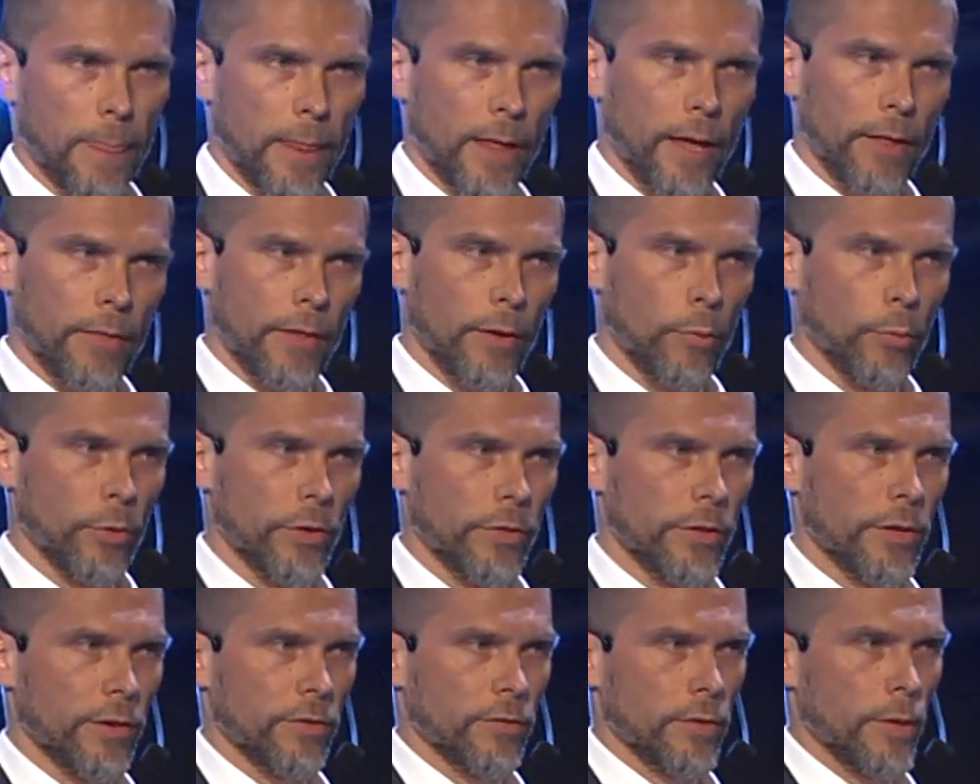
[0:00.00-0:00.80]
And then
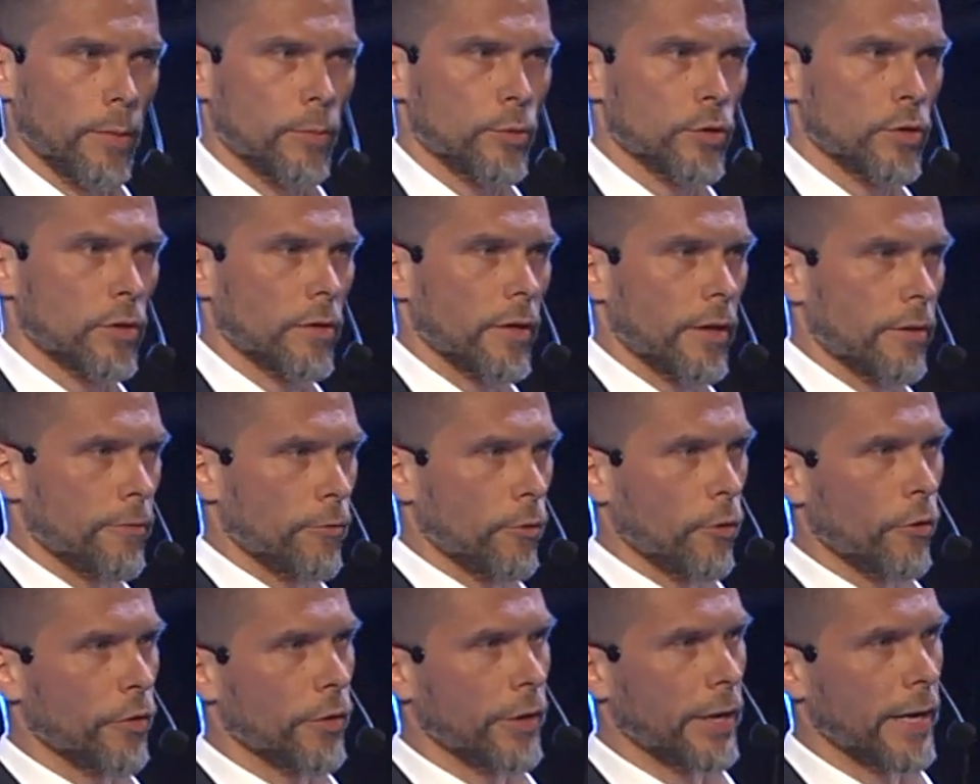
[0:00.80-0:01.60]
with the assumption that
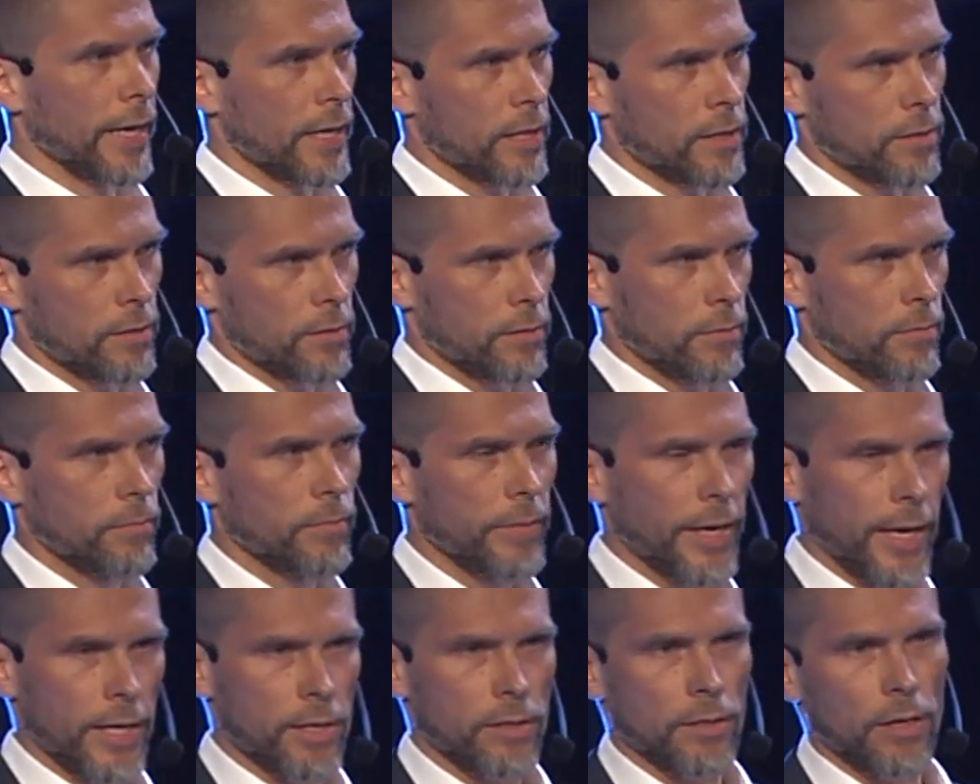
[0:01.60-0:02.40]
for the next
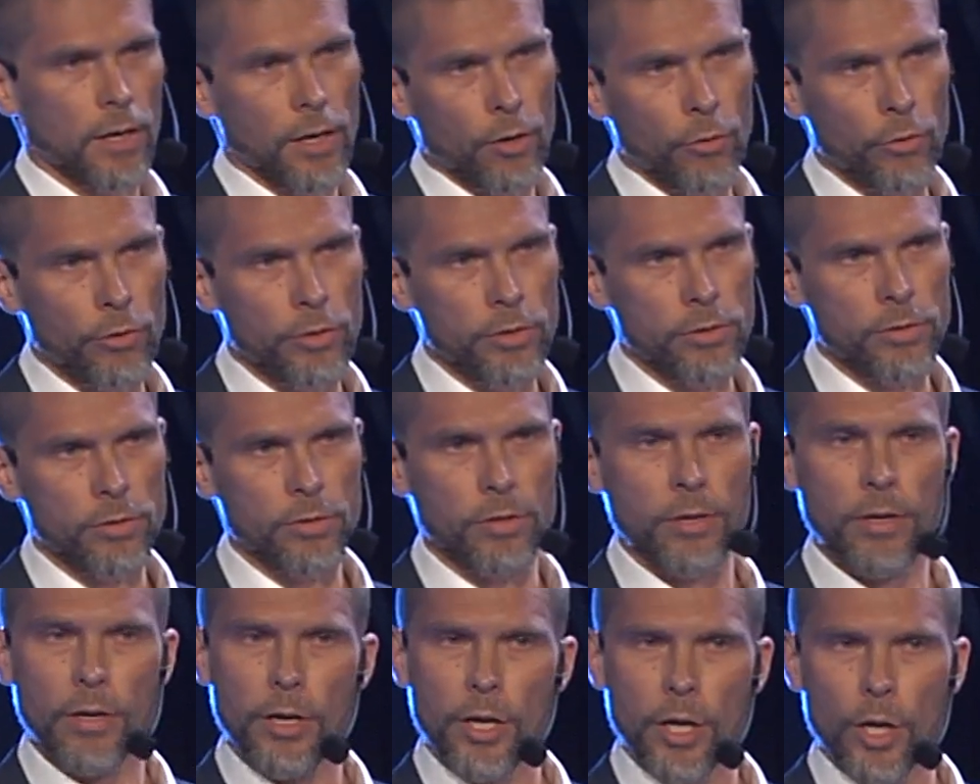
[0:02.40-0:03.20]
X
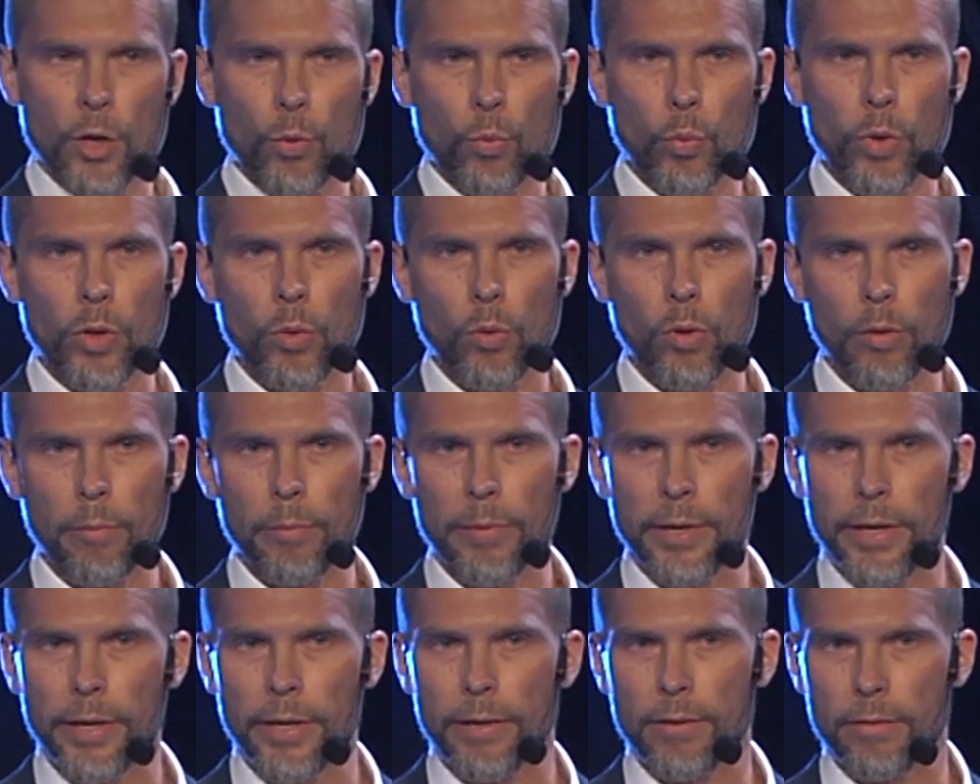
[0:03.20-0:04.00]
hours, we will
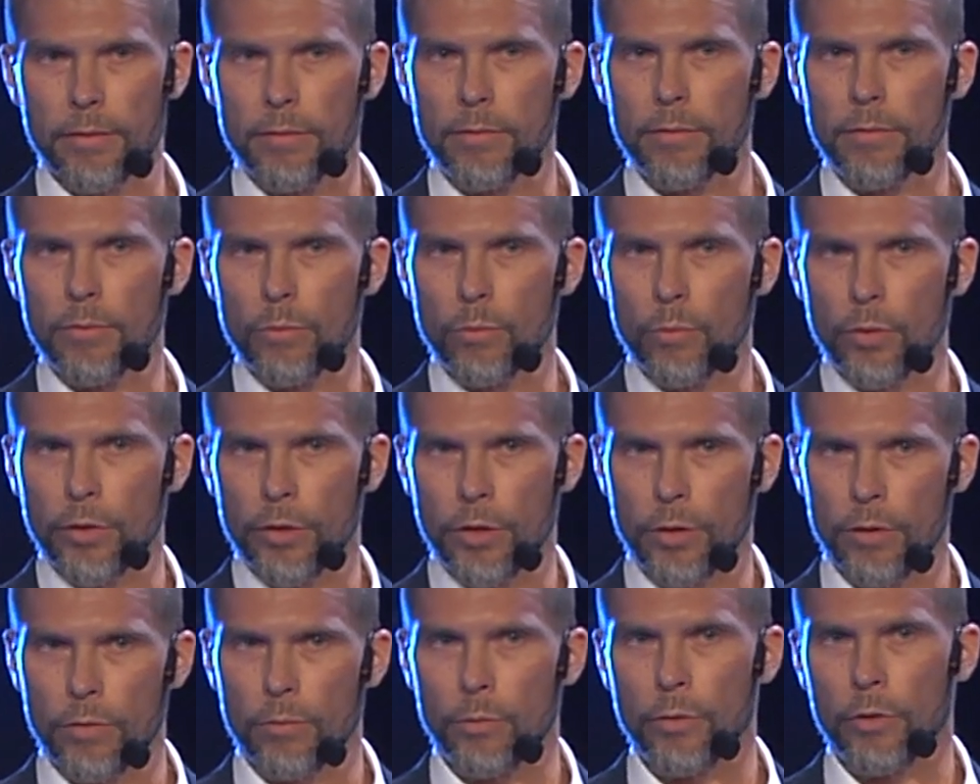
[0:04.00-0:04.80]
be
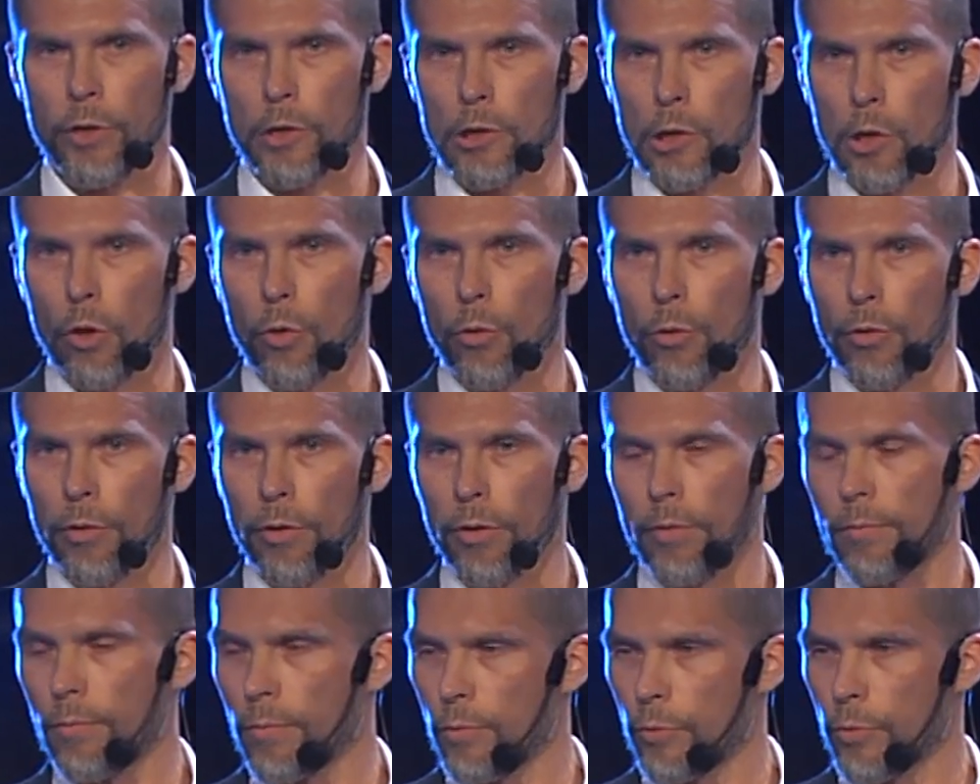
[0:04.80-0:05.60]
with a
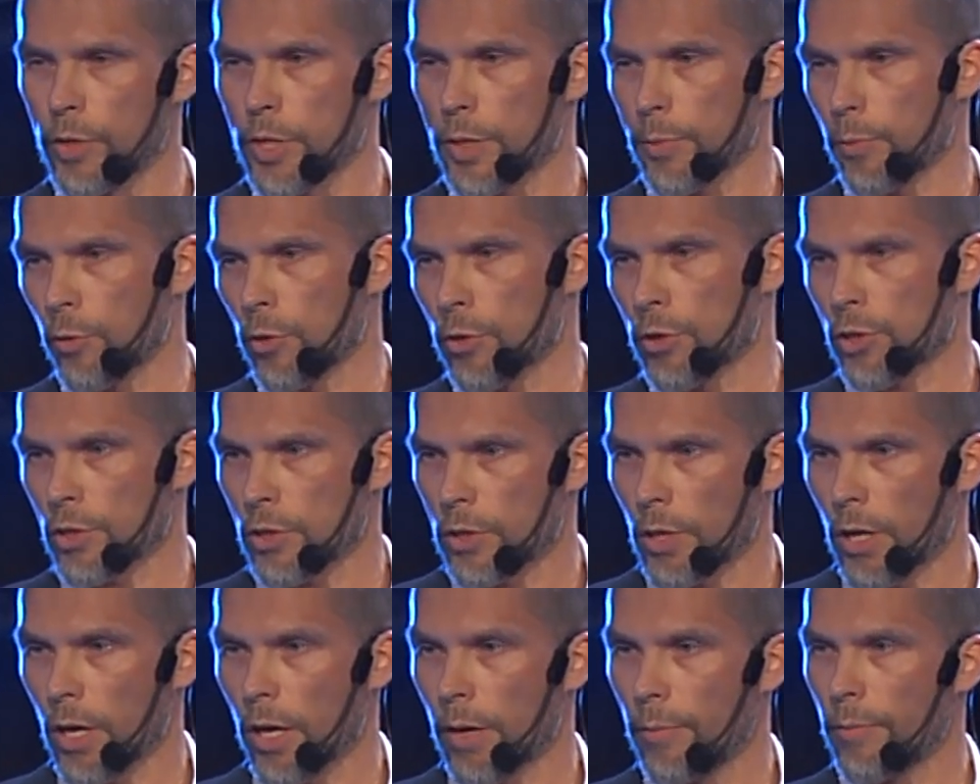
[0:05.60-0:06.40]
lower response
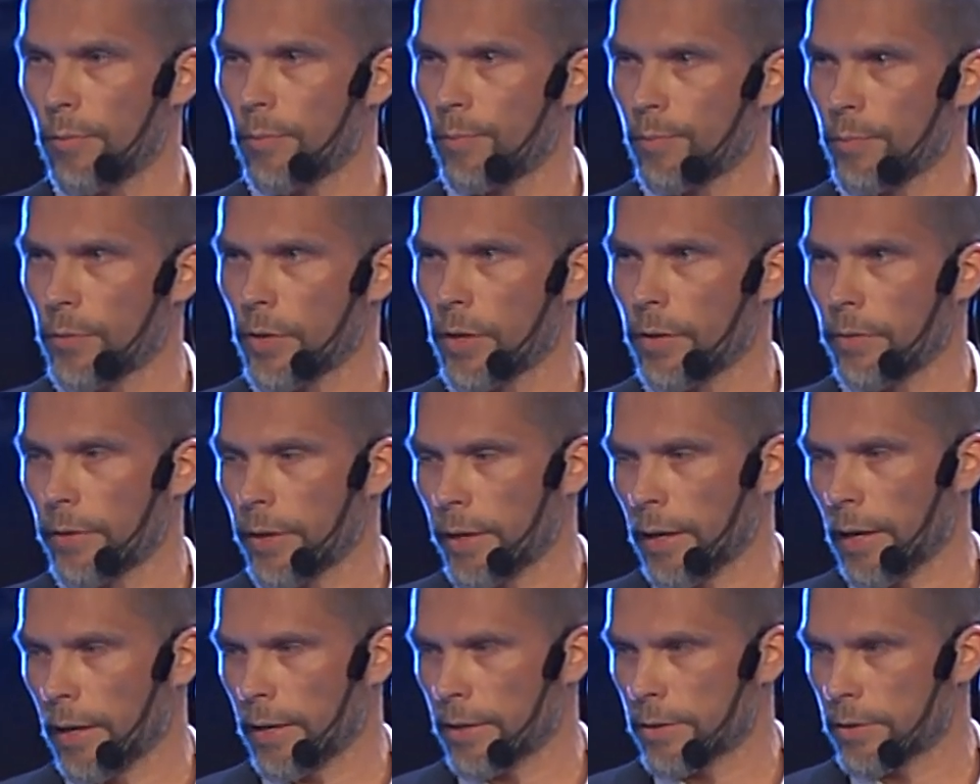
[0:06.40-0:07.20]
time in the
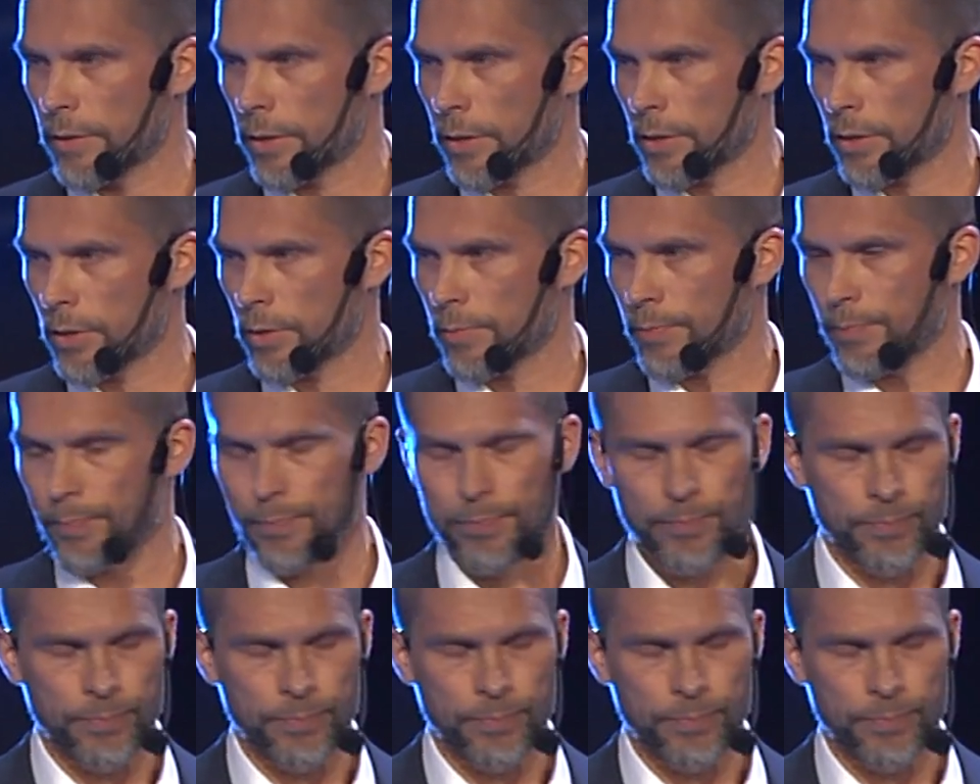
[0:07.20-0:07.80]
analytics.